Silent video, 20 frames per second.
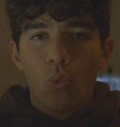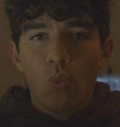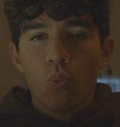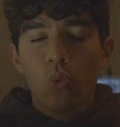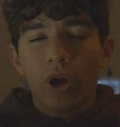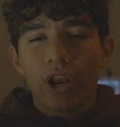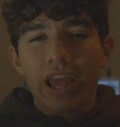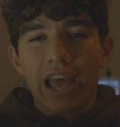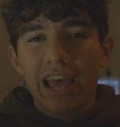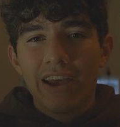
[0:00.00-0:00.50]

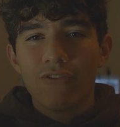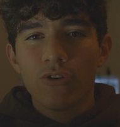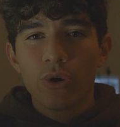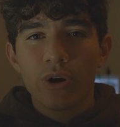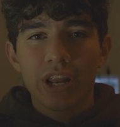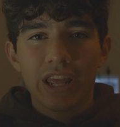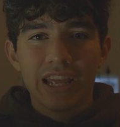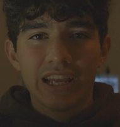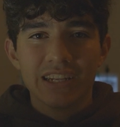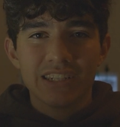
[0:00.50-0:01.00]

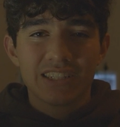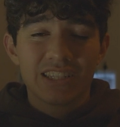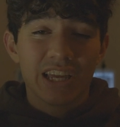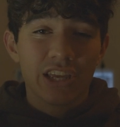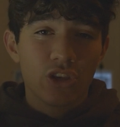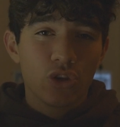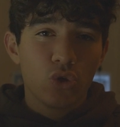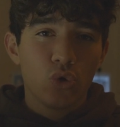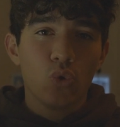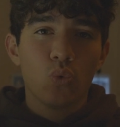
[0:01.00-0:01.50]
Whatever it is that
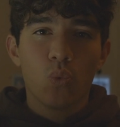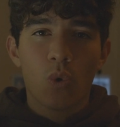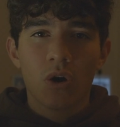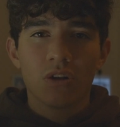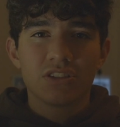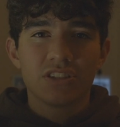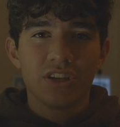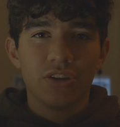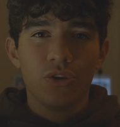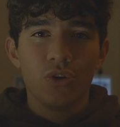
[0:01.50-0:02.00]
you
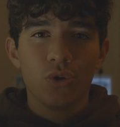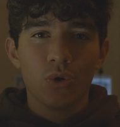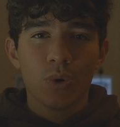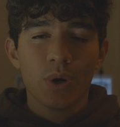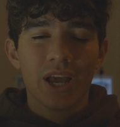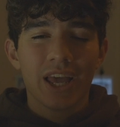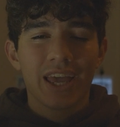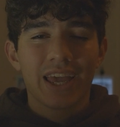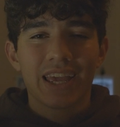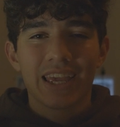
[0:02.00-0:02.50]
want to do,
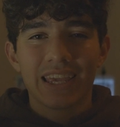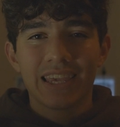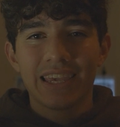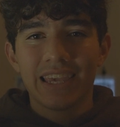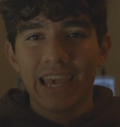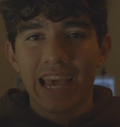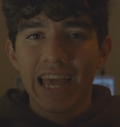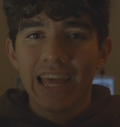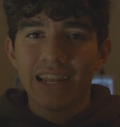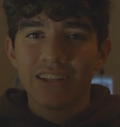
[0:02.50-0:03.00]

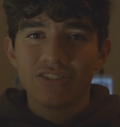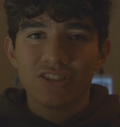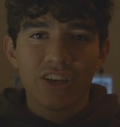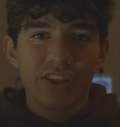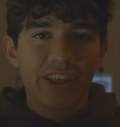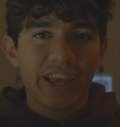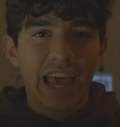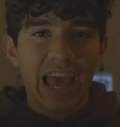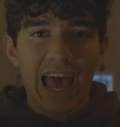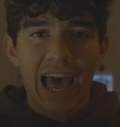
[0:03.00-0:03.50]
get
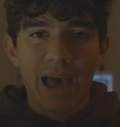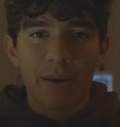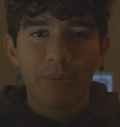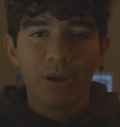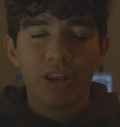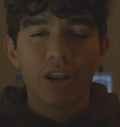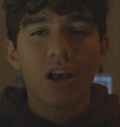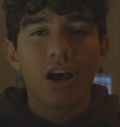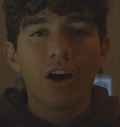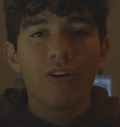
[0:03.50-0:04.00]
into the
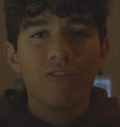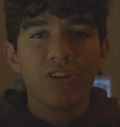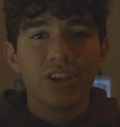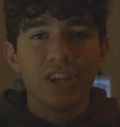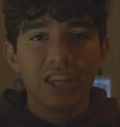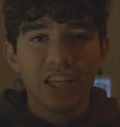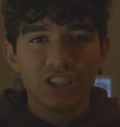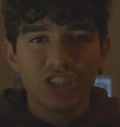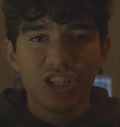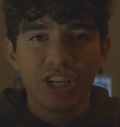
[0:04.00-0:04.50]
habit of
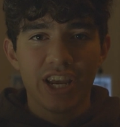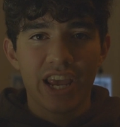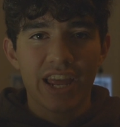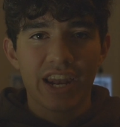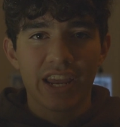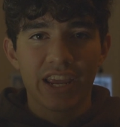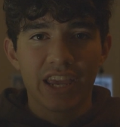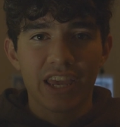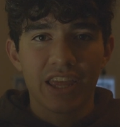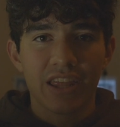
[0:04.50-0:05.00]

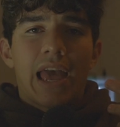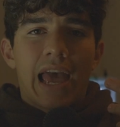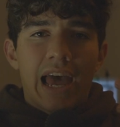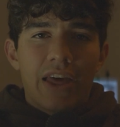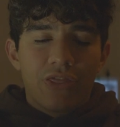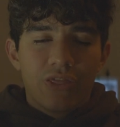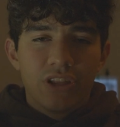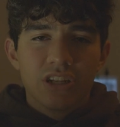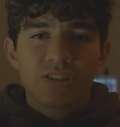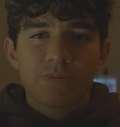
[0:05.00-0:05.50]
initiating it.
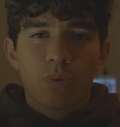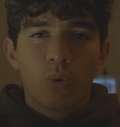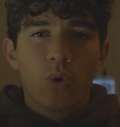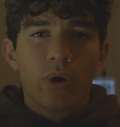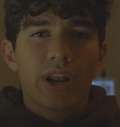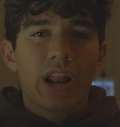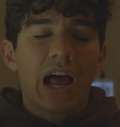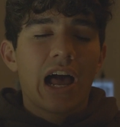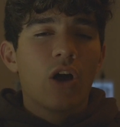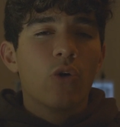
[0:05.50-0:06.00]
At this
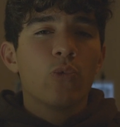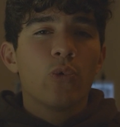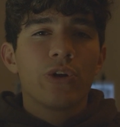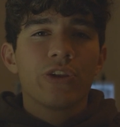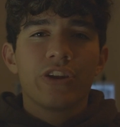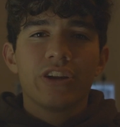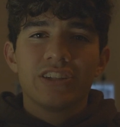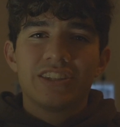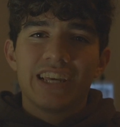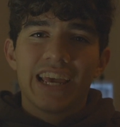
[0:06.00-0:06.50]
point, I
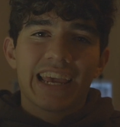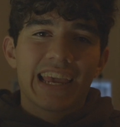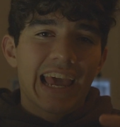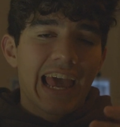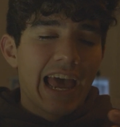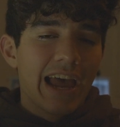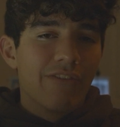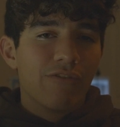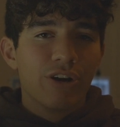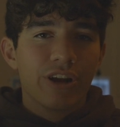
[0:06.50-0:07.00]
want you to take
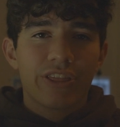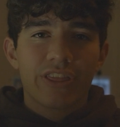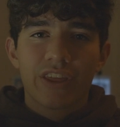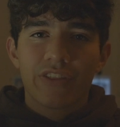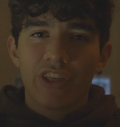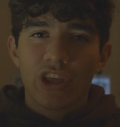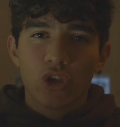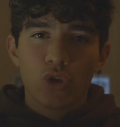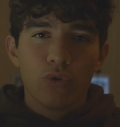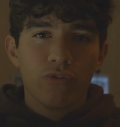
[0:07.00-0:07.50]

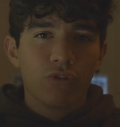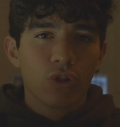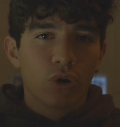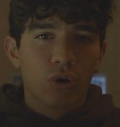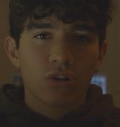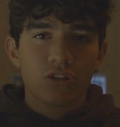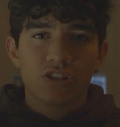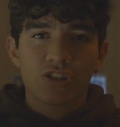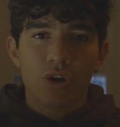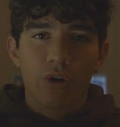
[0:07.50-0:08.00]
everything that you've
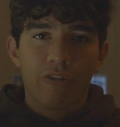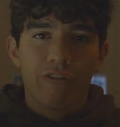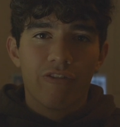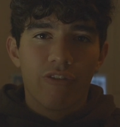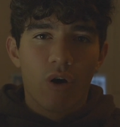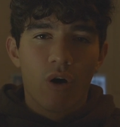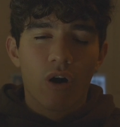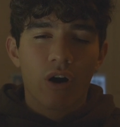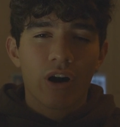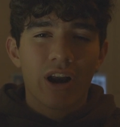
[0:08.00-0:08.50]
learned so
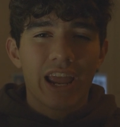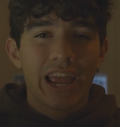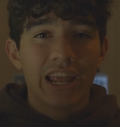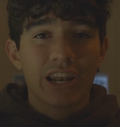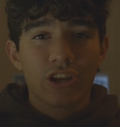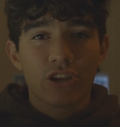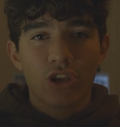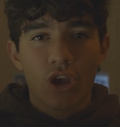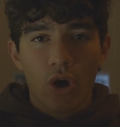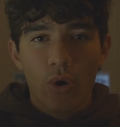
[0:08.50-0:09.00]
far
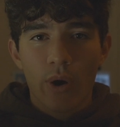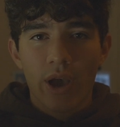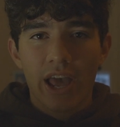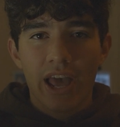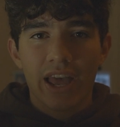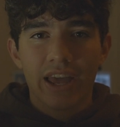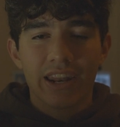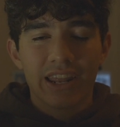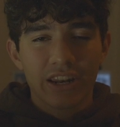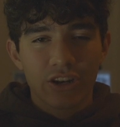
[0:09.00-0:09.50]
and go
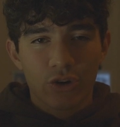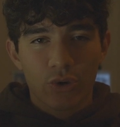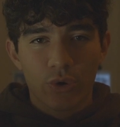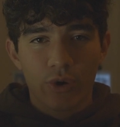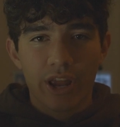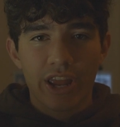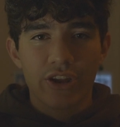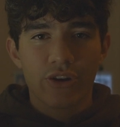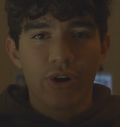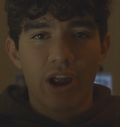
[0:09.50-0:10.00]
ahead and
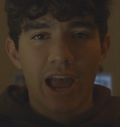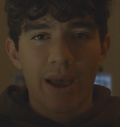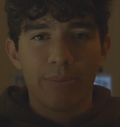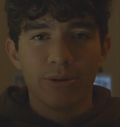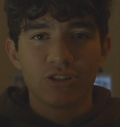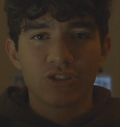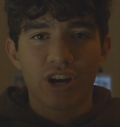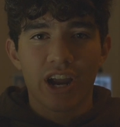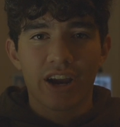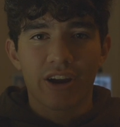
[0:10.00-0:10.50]
create your
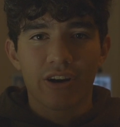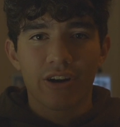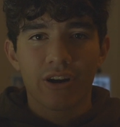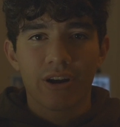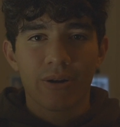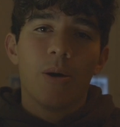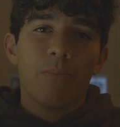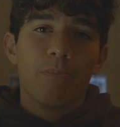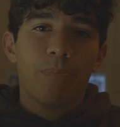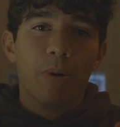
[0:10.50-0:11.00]
habit tracker.
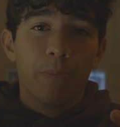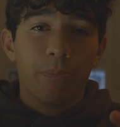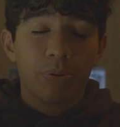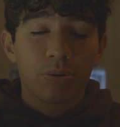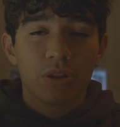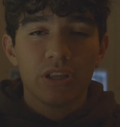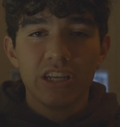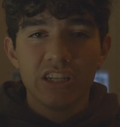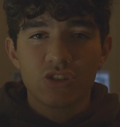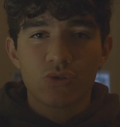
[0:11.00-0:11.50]
But
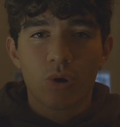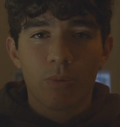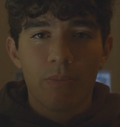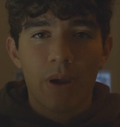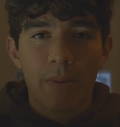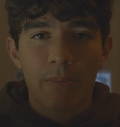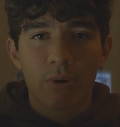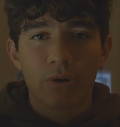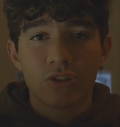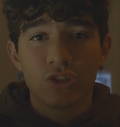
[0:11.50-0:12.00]
please
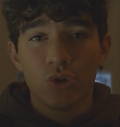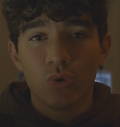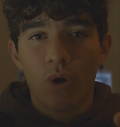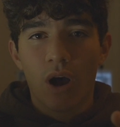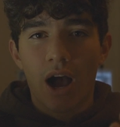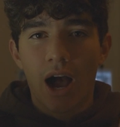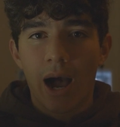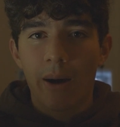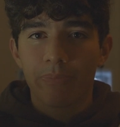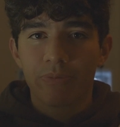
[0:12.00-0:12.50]
remember to
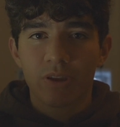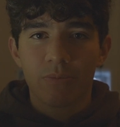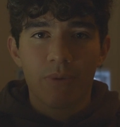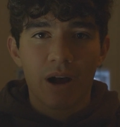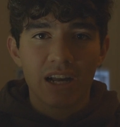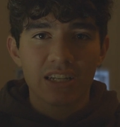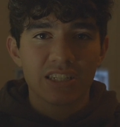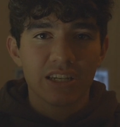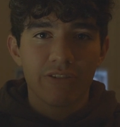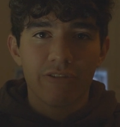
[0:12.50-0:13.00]

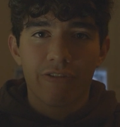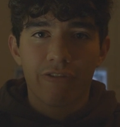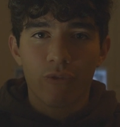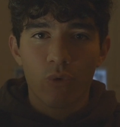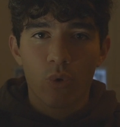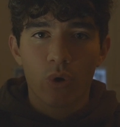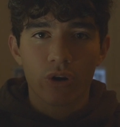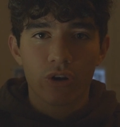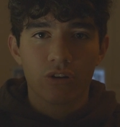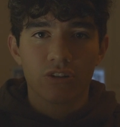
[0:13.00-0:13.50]
optimize it
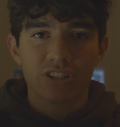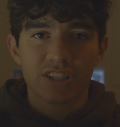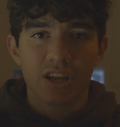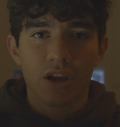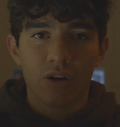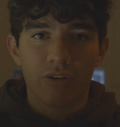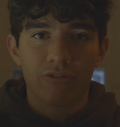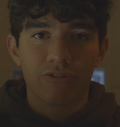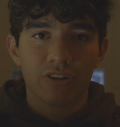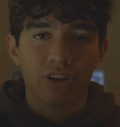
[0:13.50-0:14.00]
for
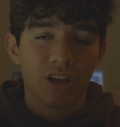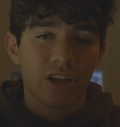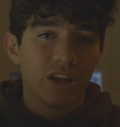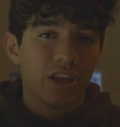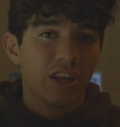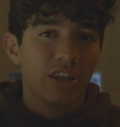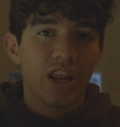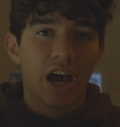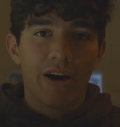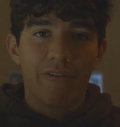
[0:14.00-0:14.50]
yourself.
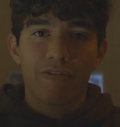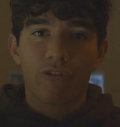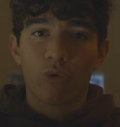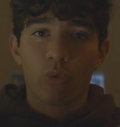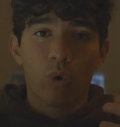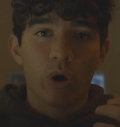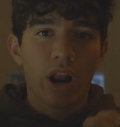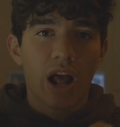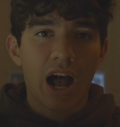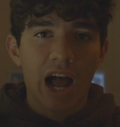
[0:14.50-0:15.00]
Not for
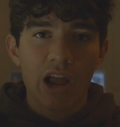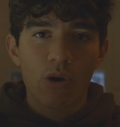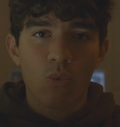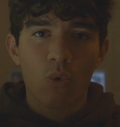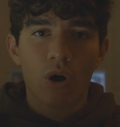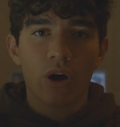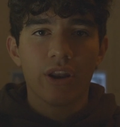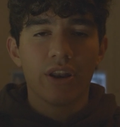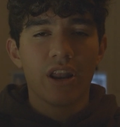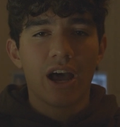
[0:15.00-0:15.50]
what I
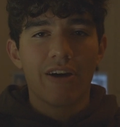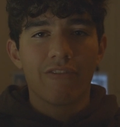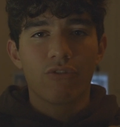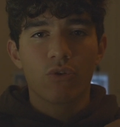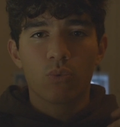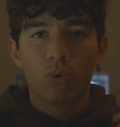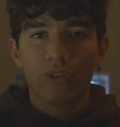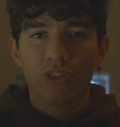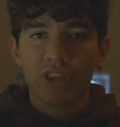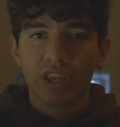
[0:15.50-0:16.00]
want, not
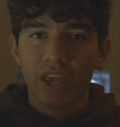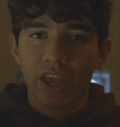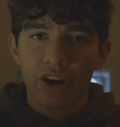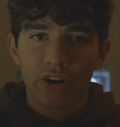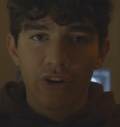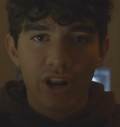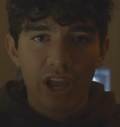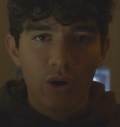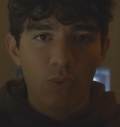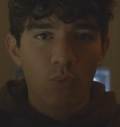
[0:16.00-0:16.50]
for what the
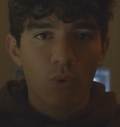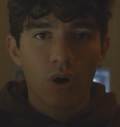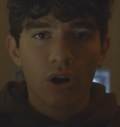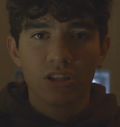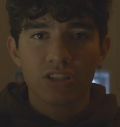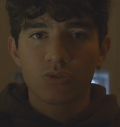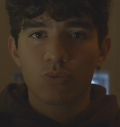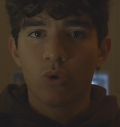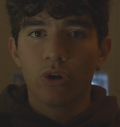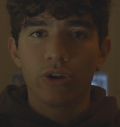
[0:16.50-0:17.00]
internet
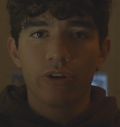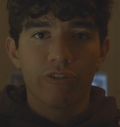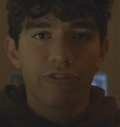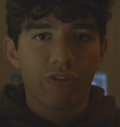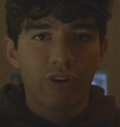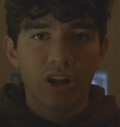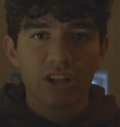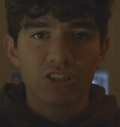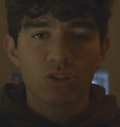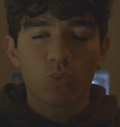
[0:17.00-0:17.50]
wants, what your
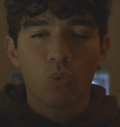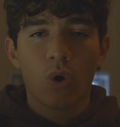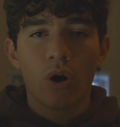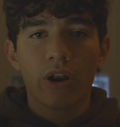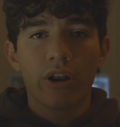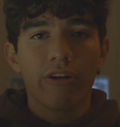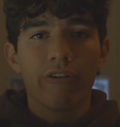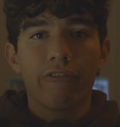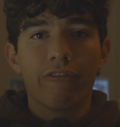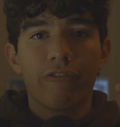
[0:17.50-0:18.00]
friends
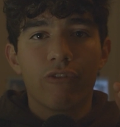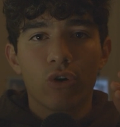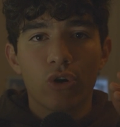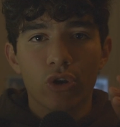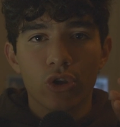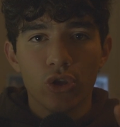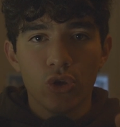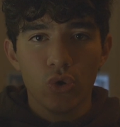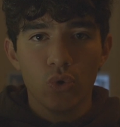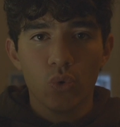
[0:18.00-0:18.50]
want, for
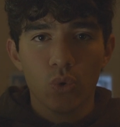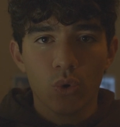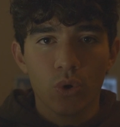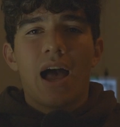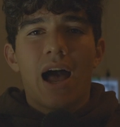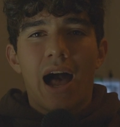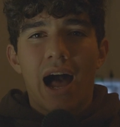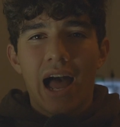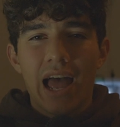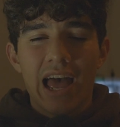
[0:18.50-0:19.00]
you.
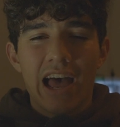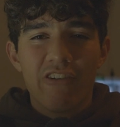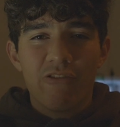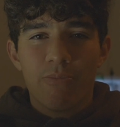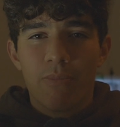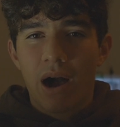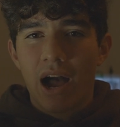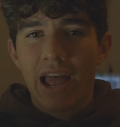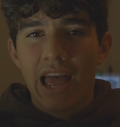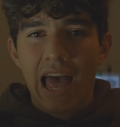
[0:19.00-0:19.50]
I have
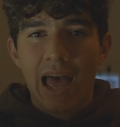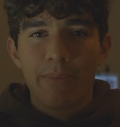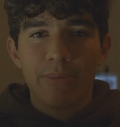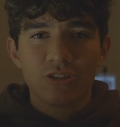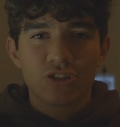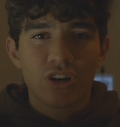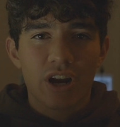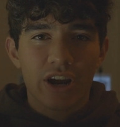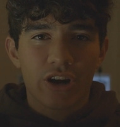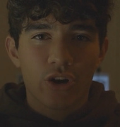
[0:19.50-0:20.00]
my
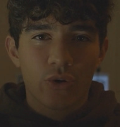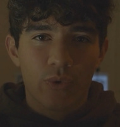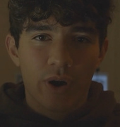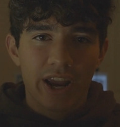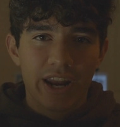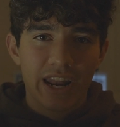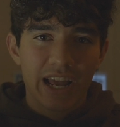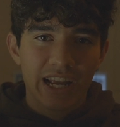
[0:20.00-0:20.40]
habit tracker right